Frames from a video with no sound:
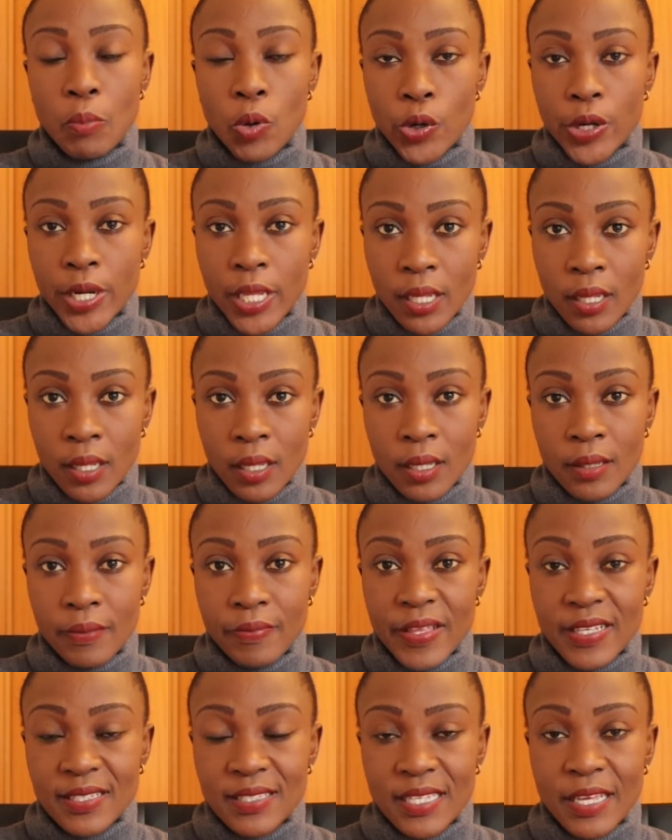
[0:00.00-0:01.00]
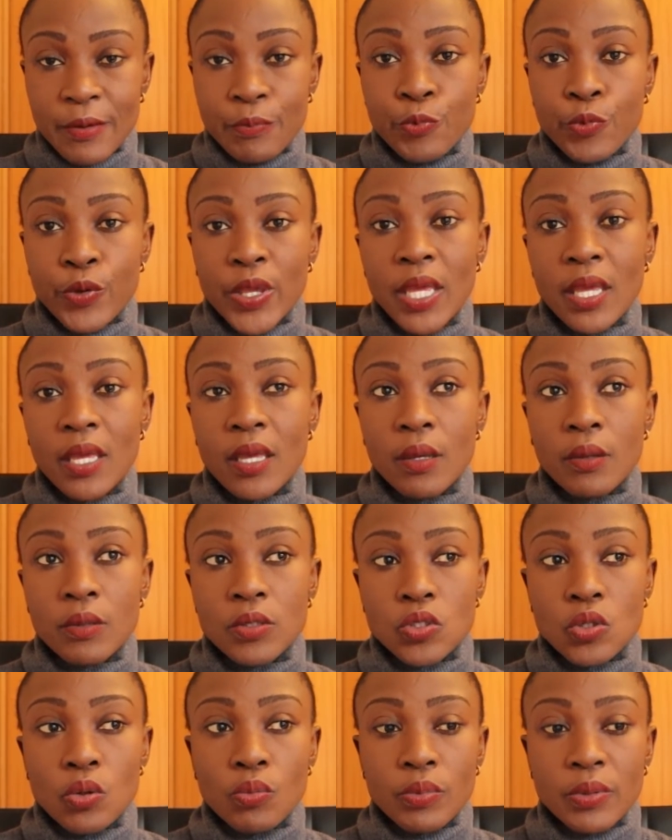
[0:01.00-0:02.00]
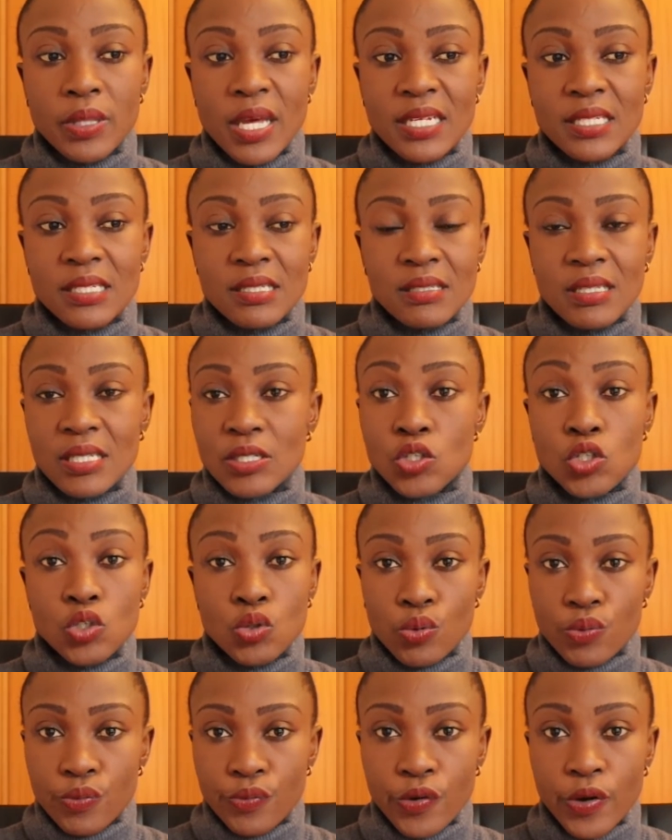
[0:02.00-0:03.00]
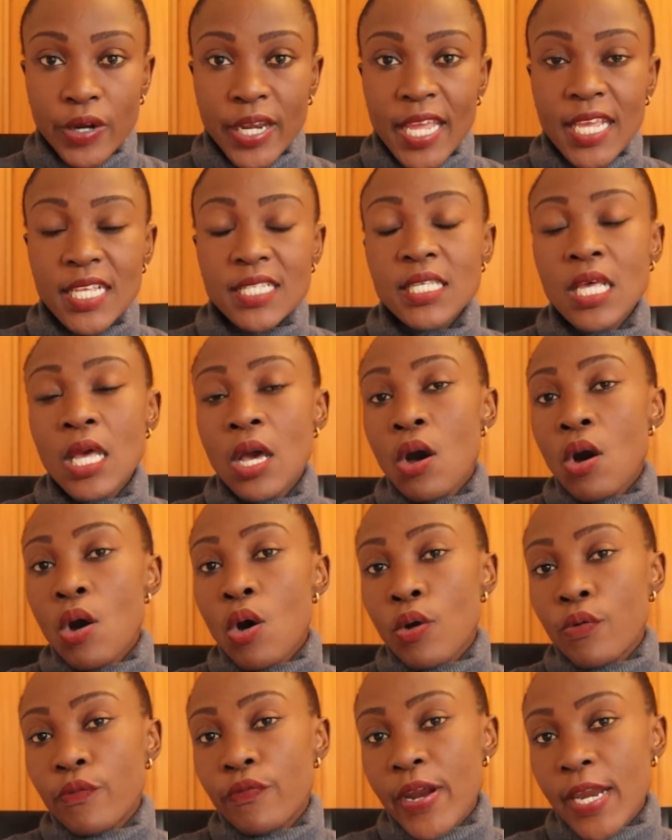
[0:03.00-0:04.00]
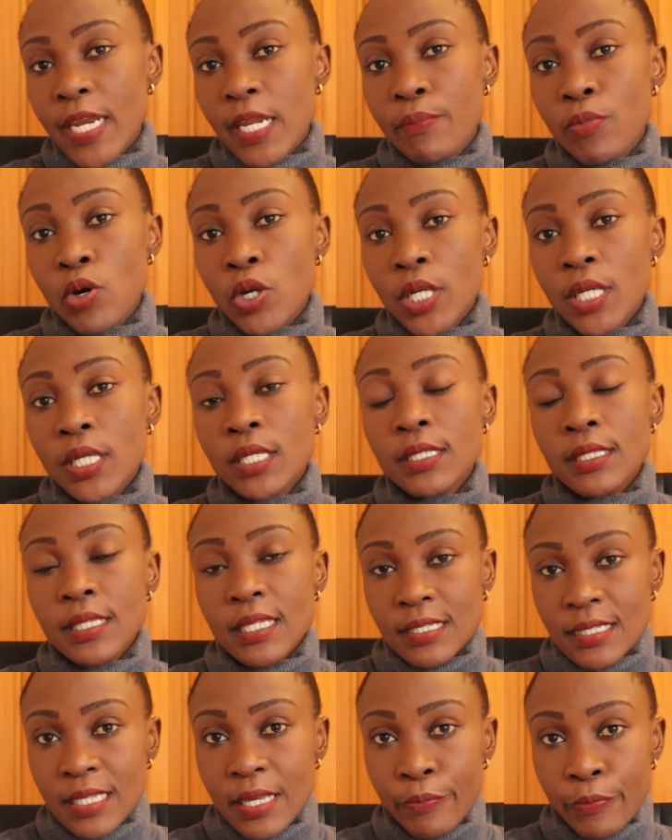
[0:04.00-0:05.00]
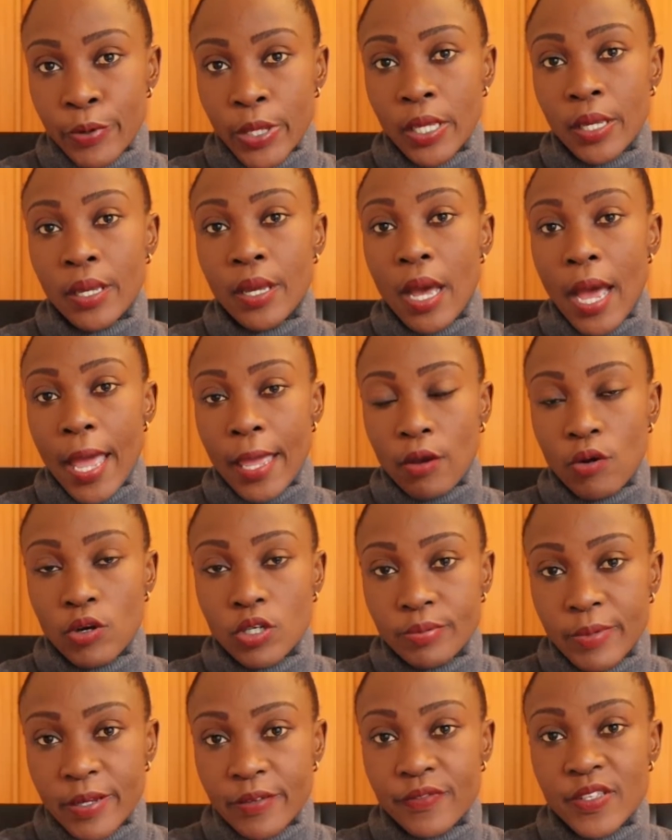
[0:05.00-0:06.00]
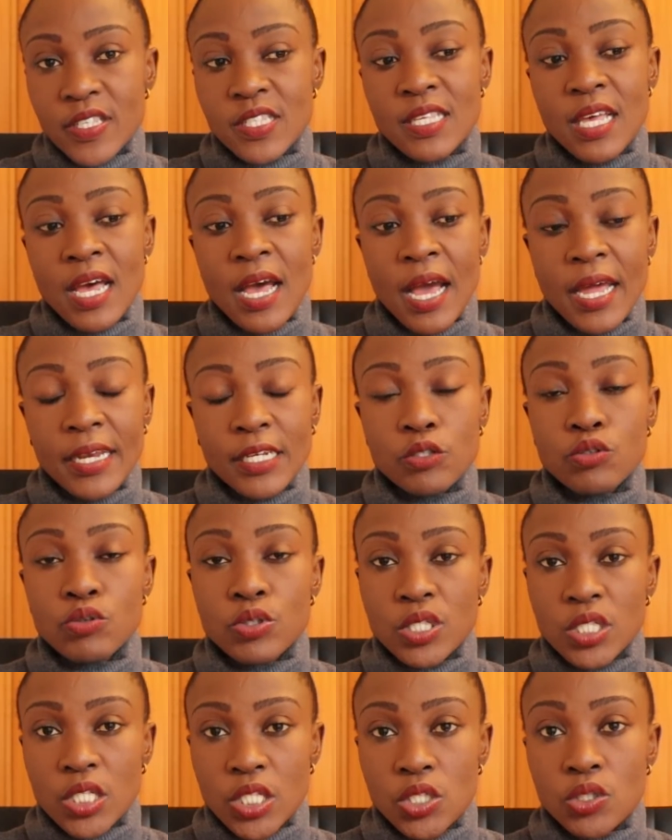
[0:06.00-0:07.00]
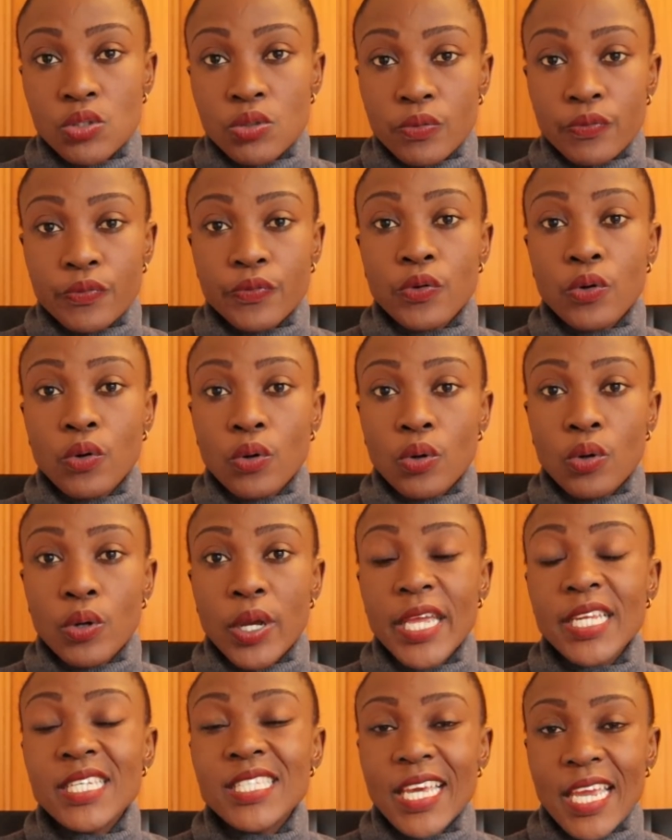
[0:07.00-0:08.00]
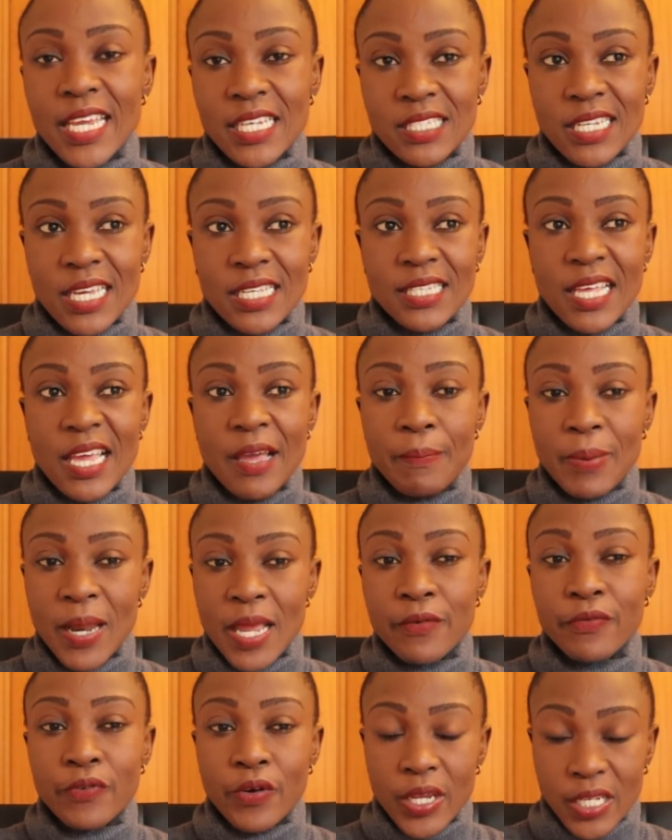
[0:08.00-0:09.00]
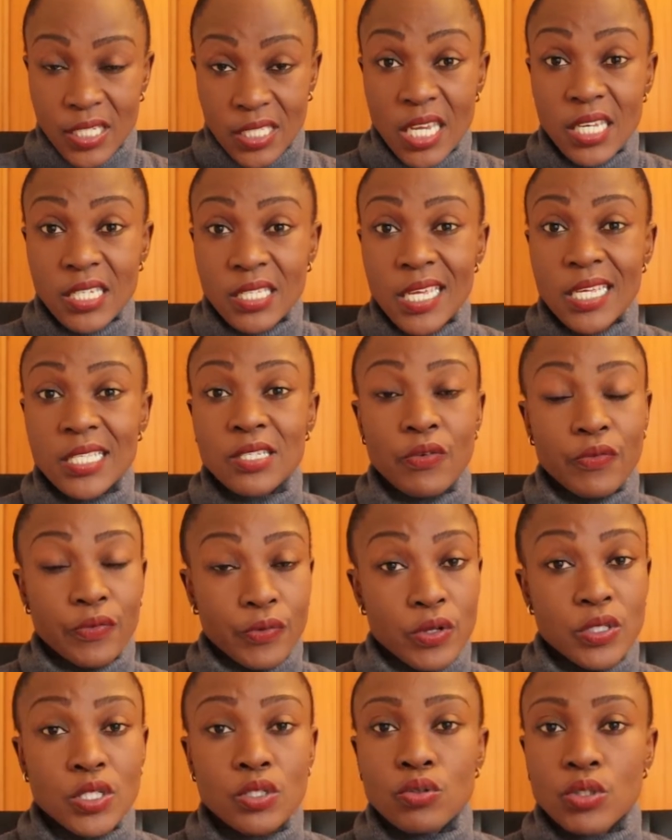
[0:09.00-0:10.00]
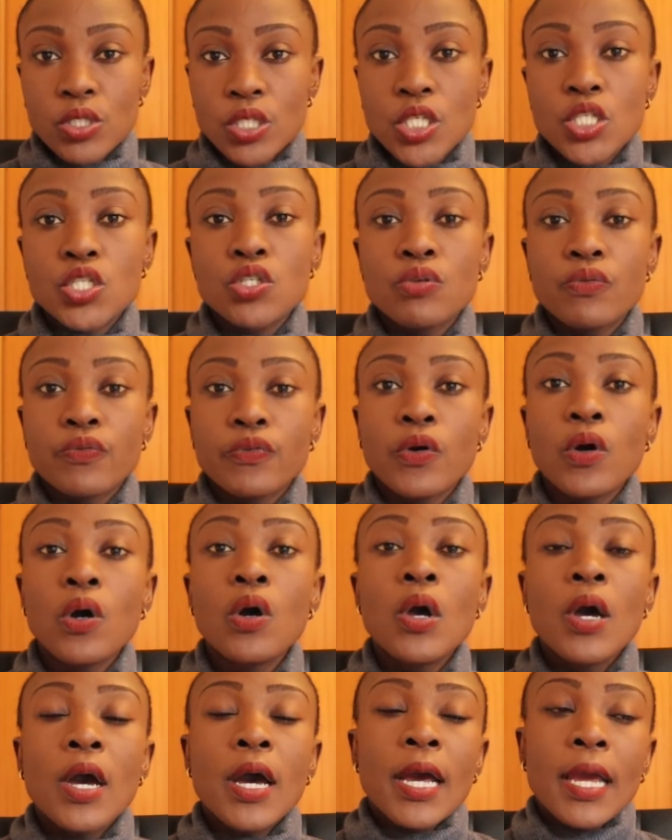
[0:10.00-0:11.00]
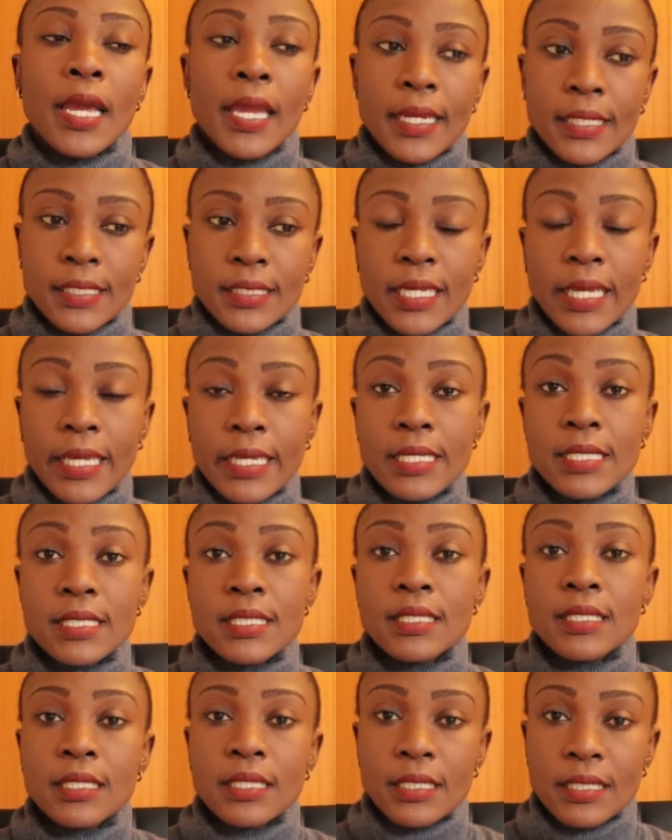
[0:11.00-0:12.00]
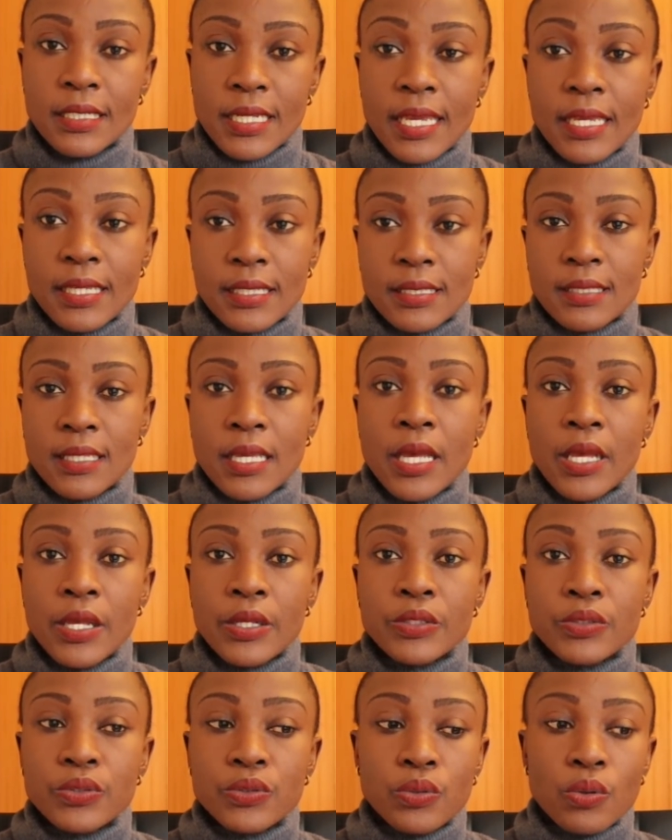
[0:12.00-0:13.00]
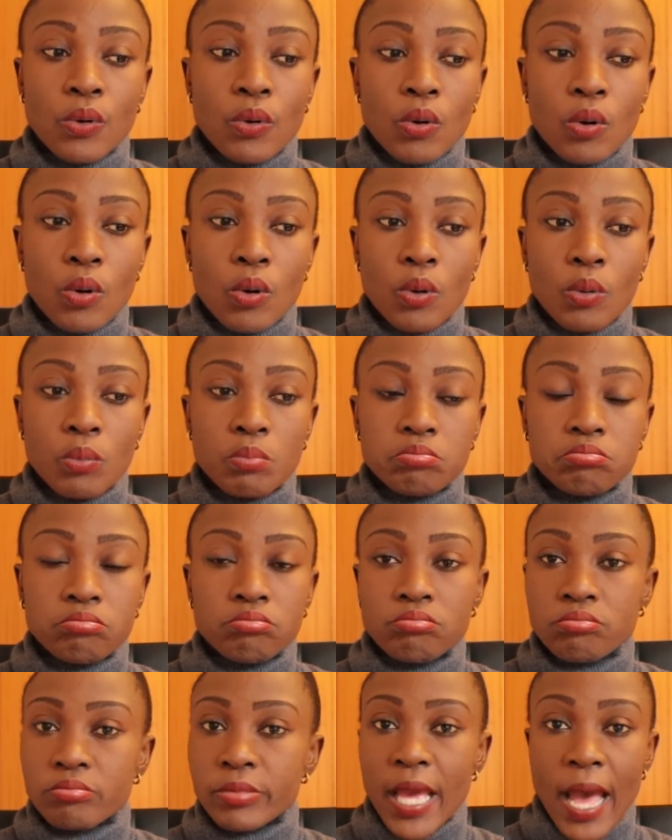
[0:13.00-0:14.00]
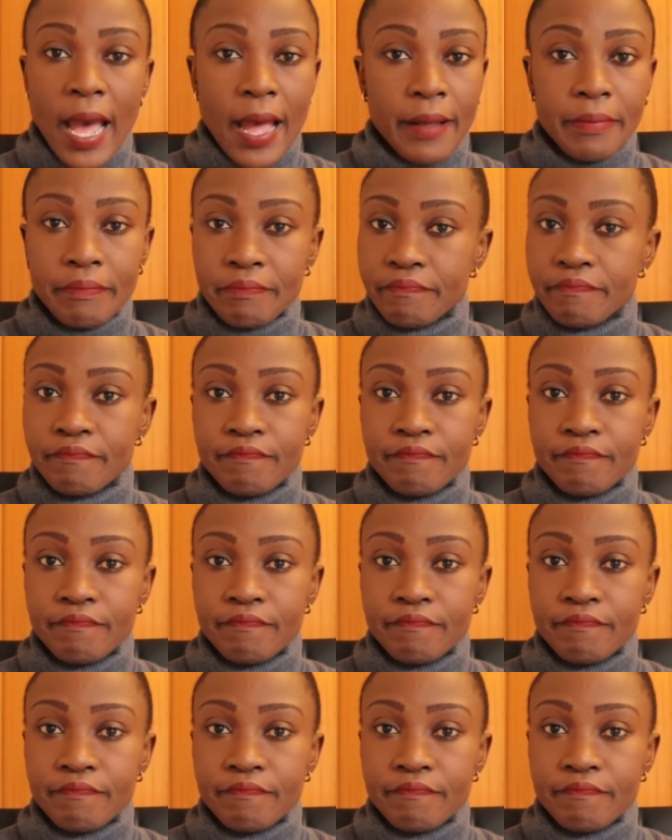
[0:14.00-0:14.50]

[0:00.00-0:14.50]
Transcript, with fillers: morning the same week so that is it took four days on friday morning the same week i got my visa and it was issued for 88 days i applied for 88 days of course it was issued for 88 days so yeah